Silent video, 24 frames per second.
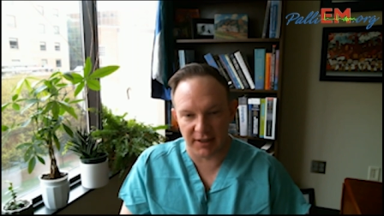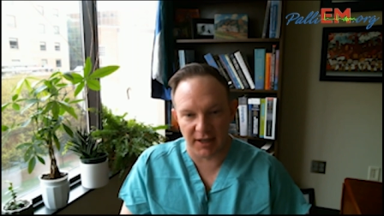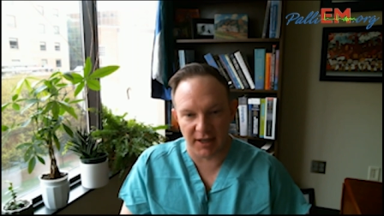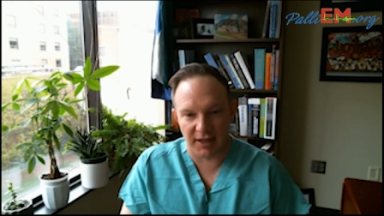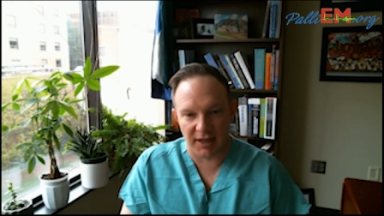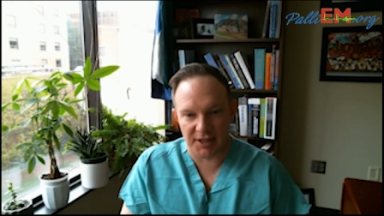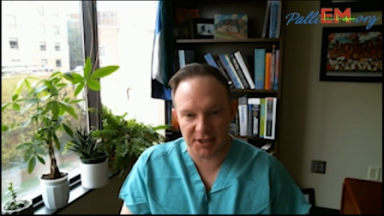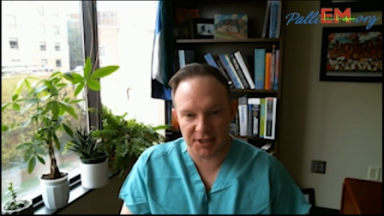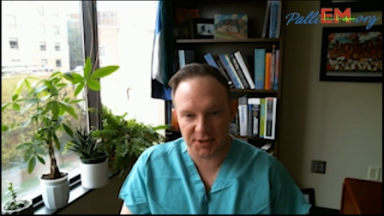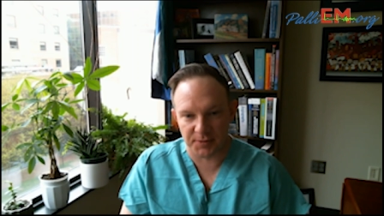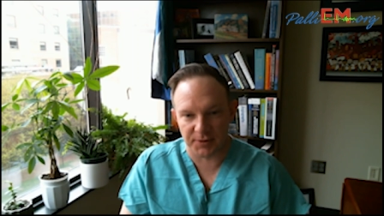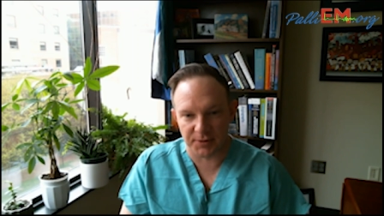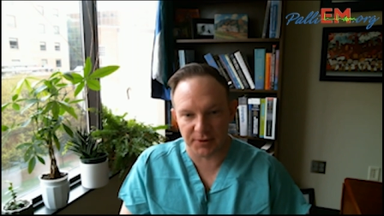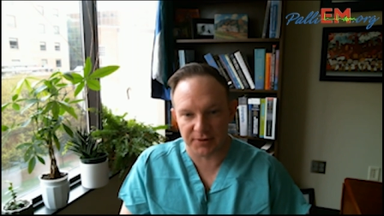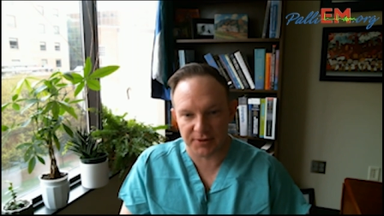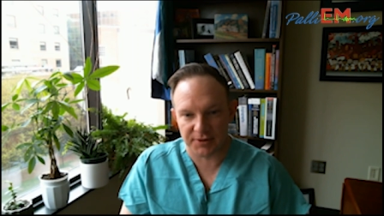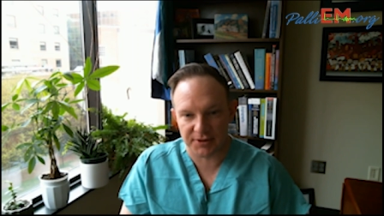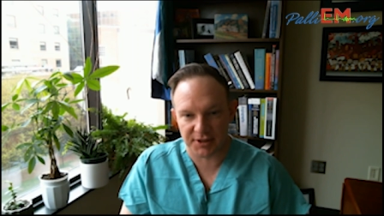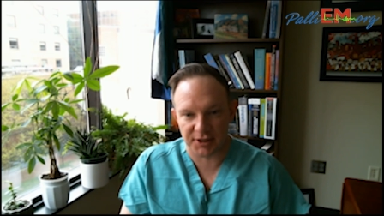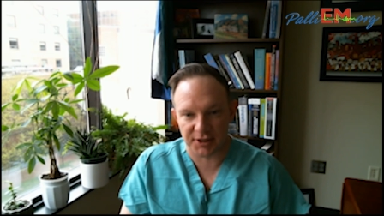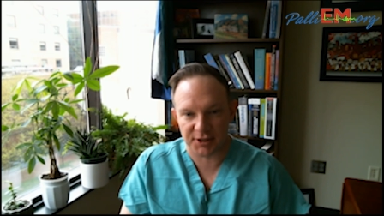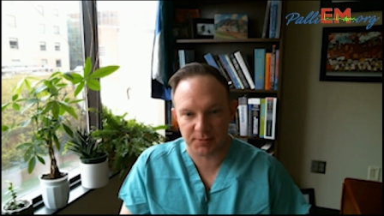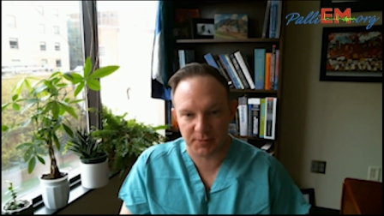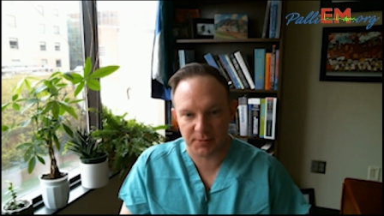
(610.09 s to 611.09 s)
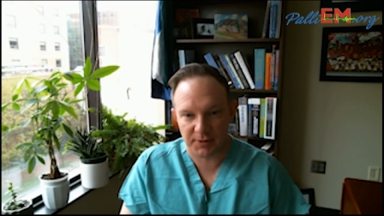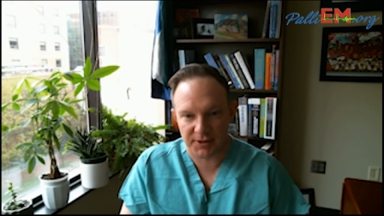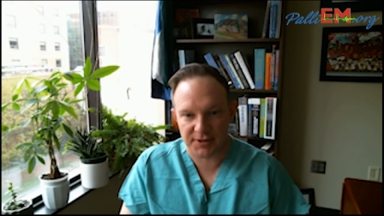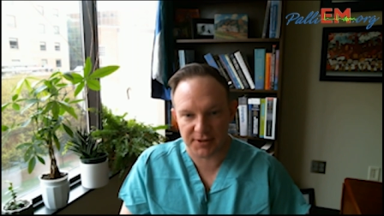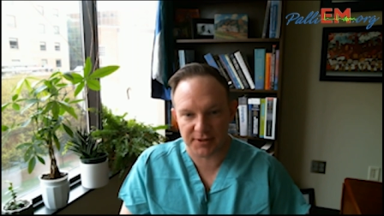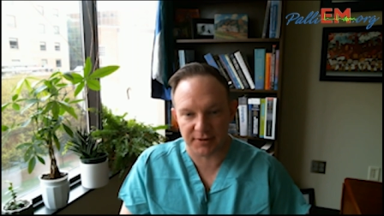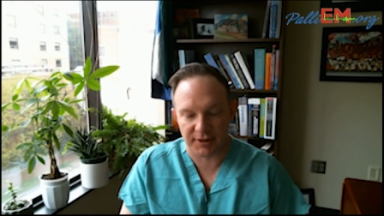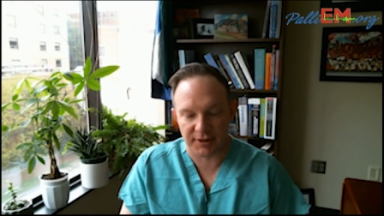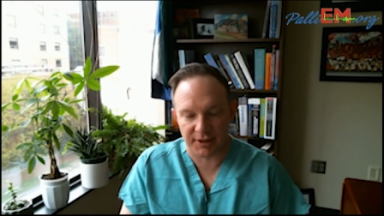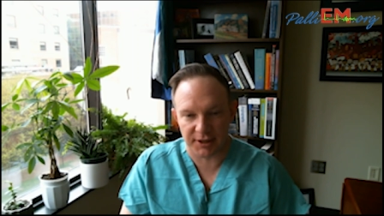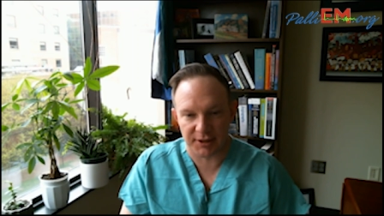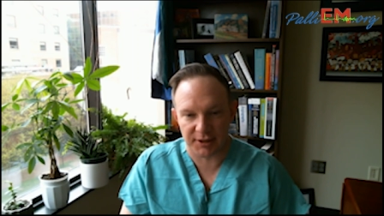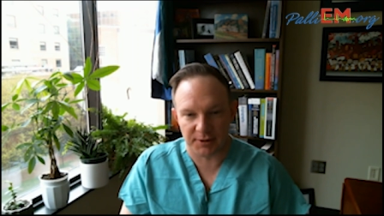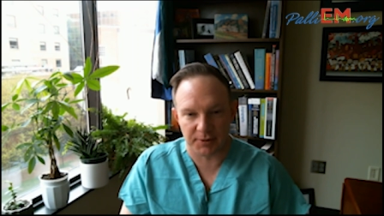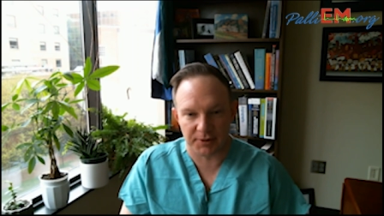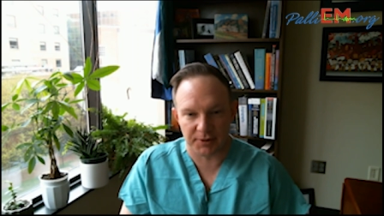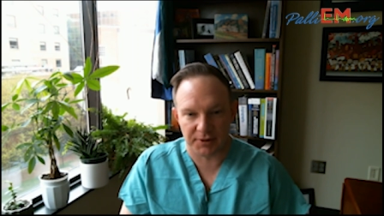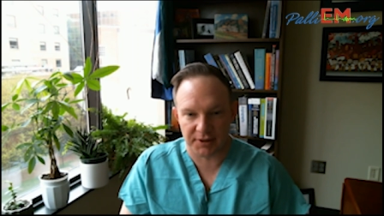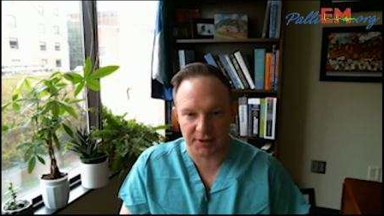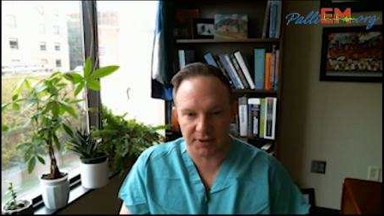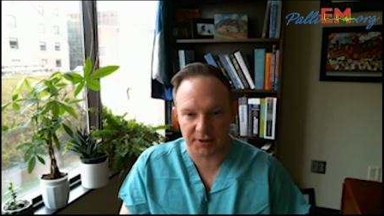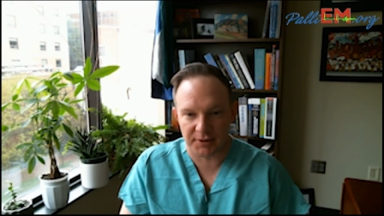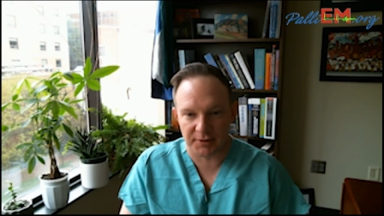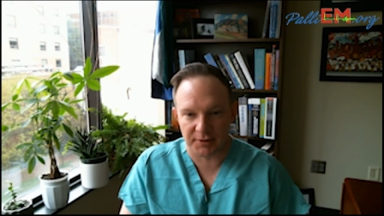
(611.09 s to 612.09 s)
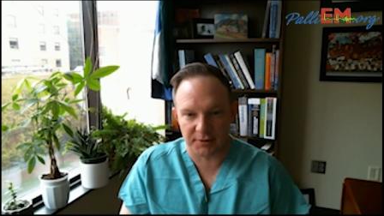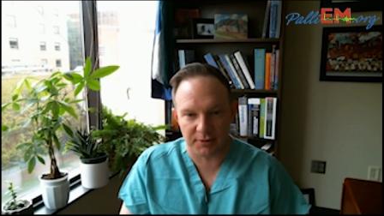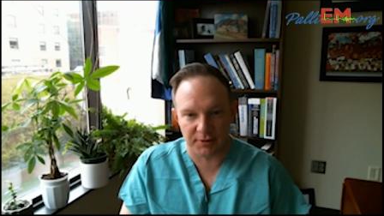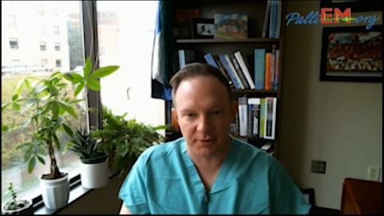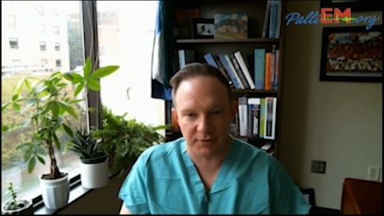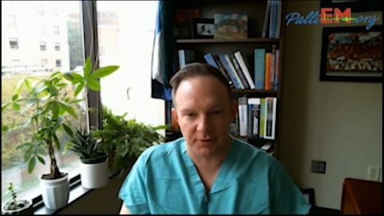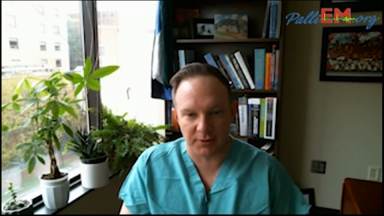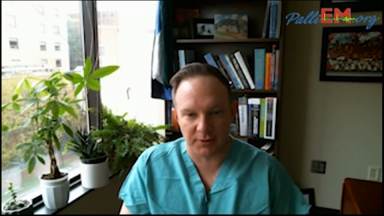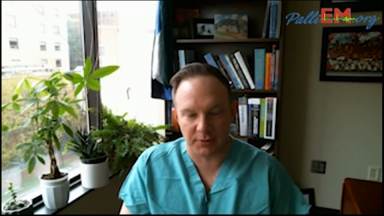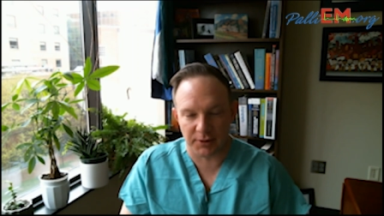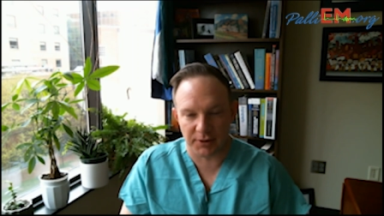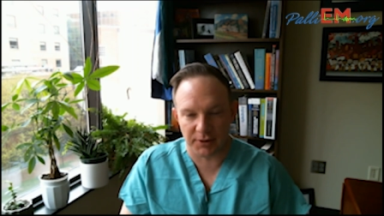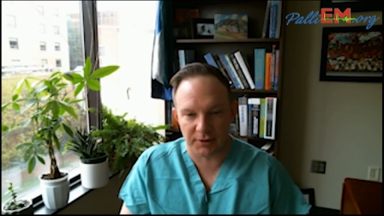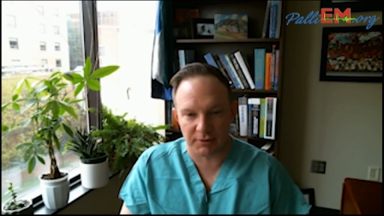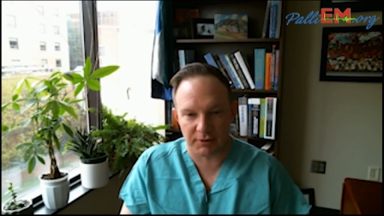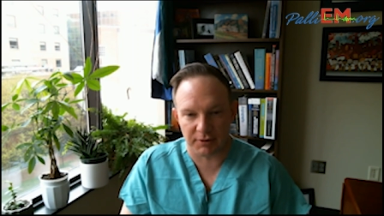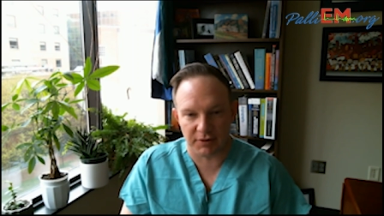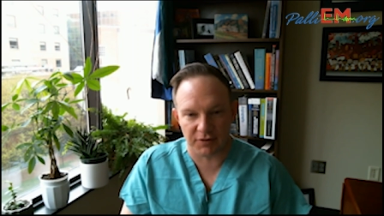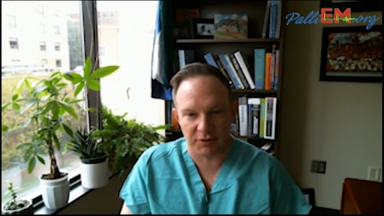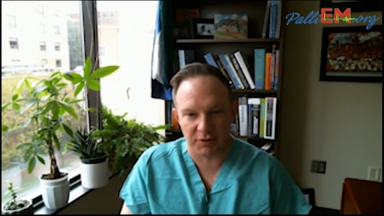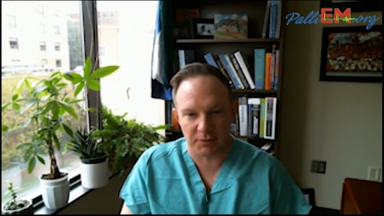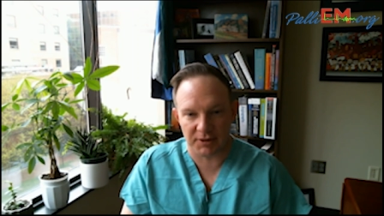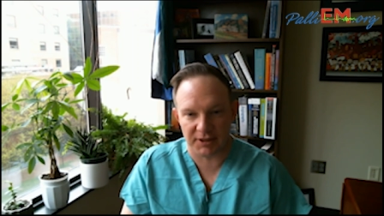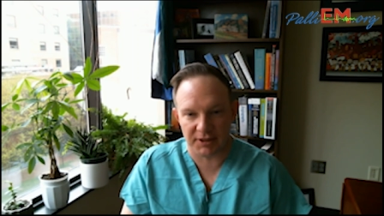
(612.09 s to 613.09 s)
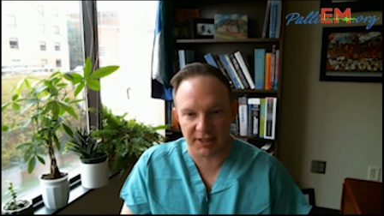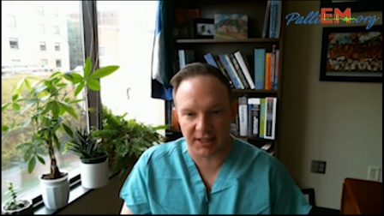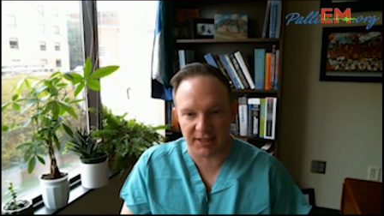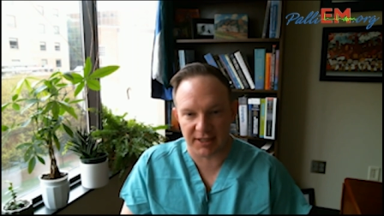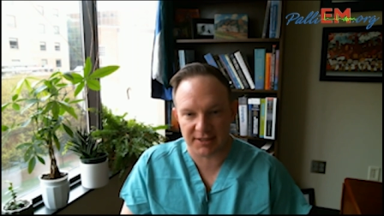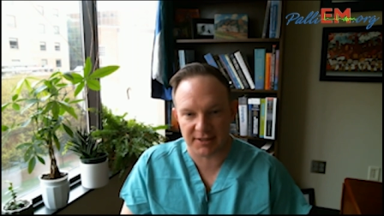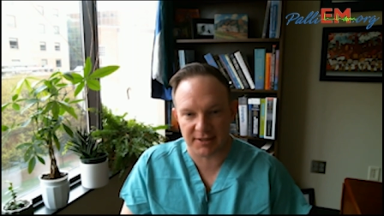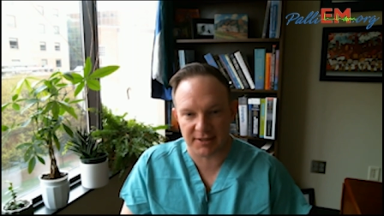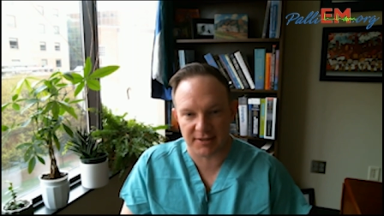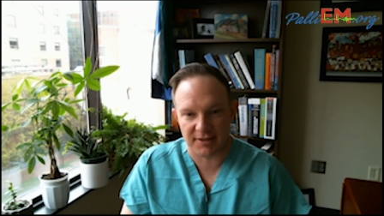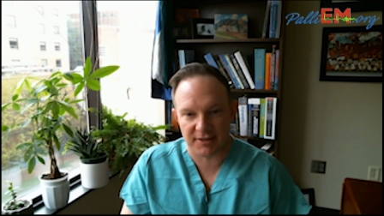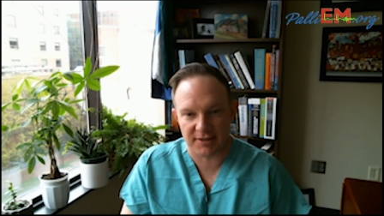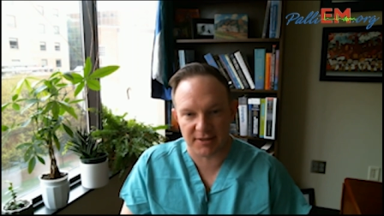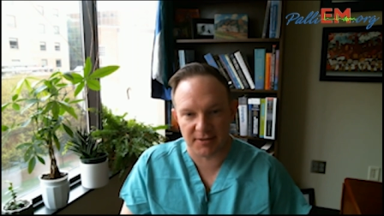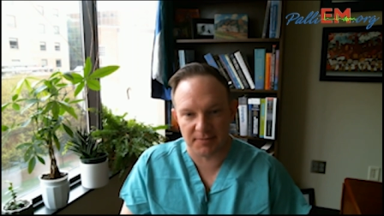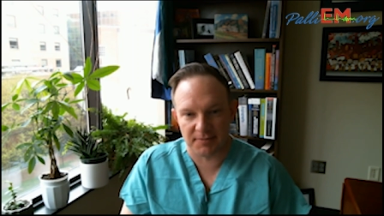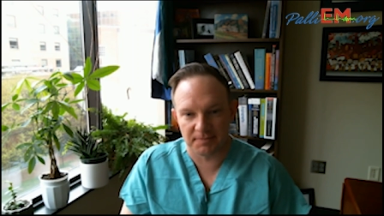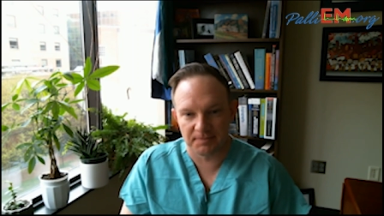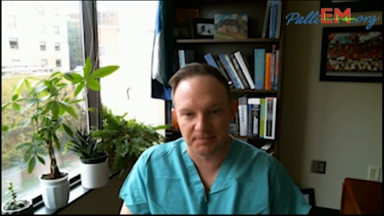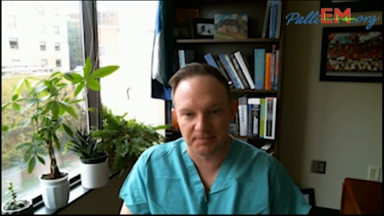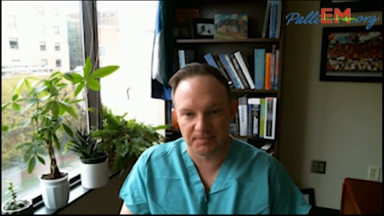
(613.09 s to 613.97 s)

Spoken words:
hospital 6 months later with a liver metastasis.